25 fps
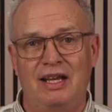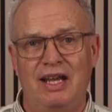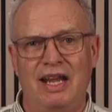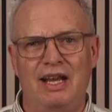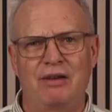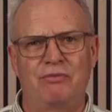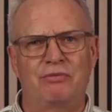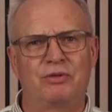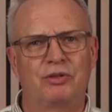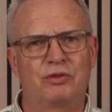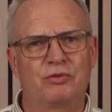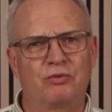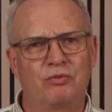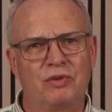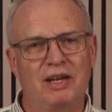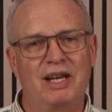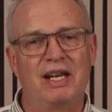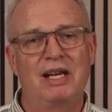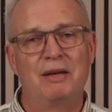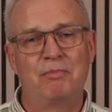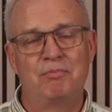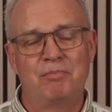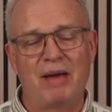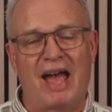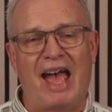it was
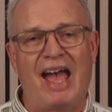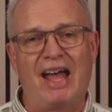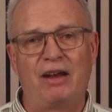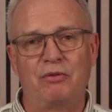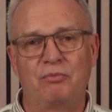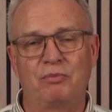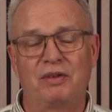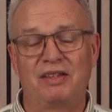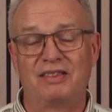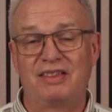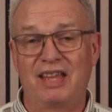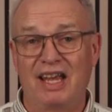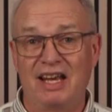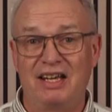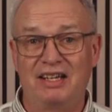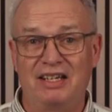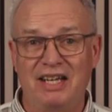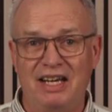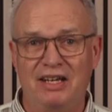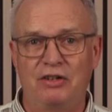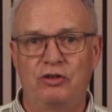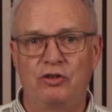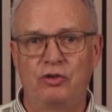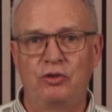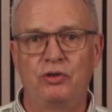really bad what they
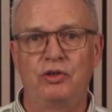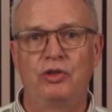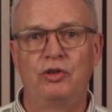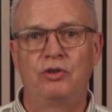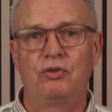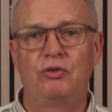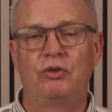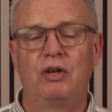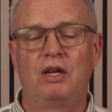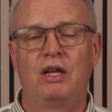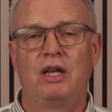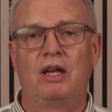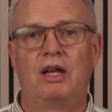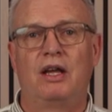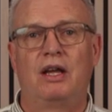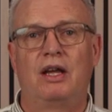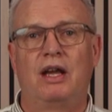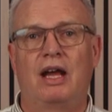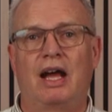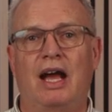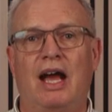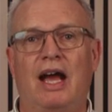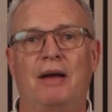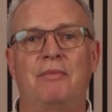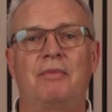did to you,
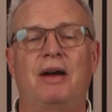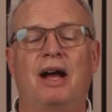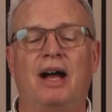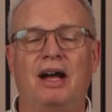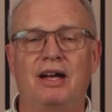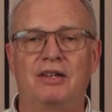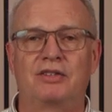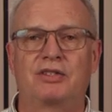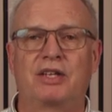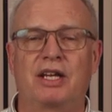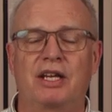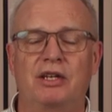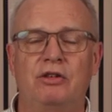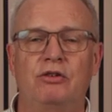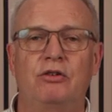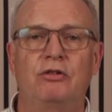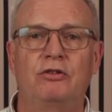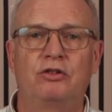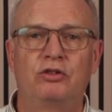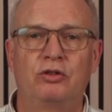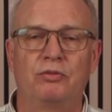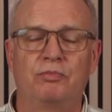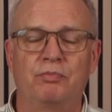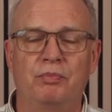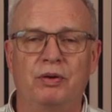I'm asking you
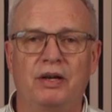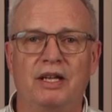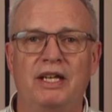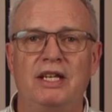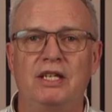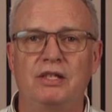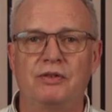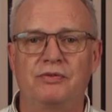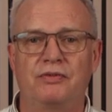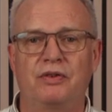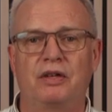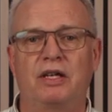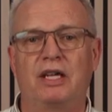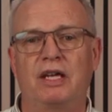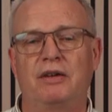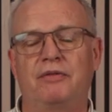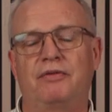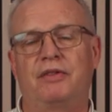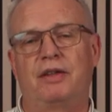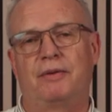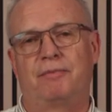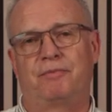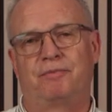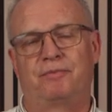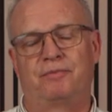to please forgive them.